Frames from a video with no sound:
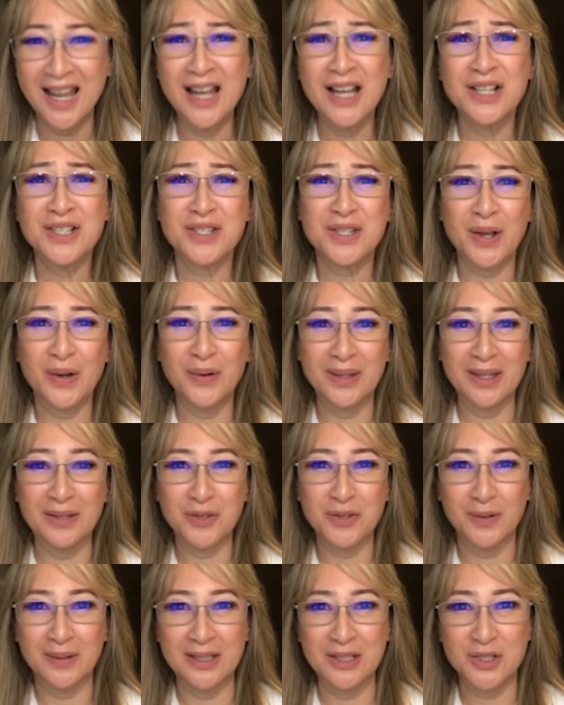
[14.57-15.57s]
So if
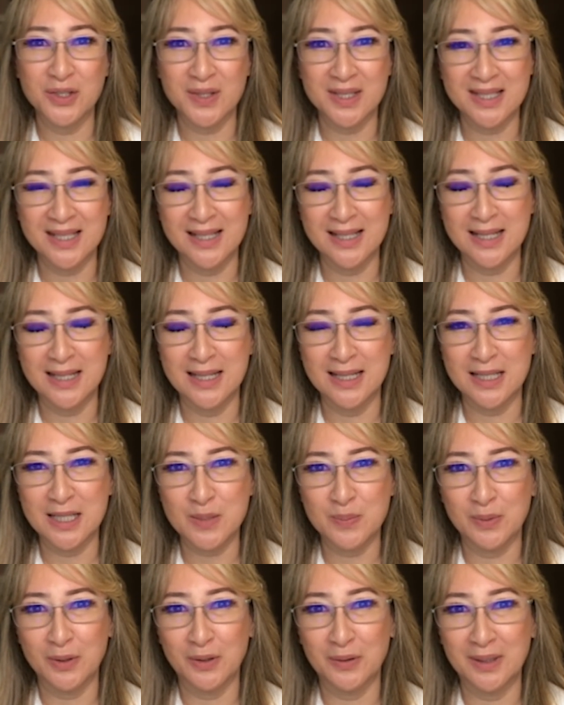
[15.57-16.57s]
you're interested in
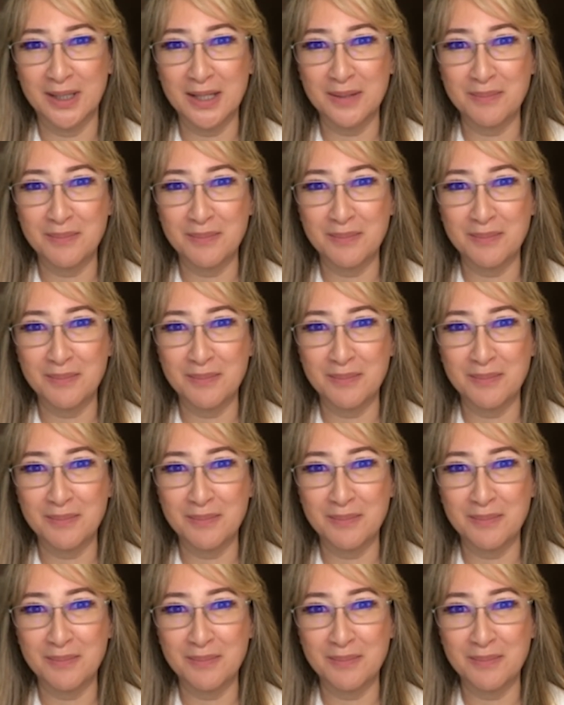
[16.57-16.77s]
exploring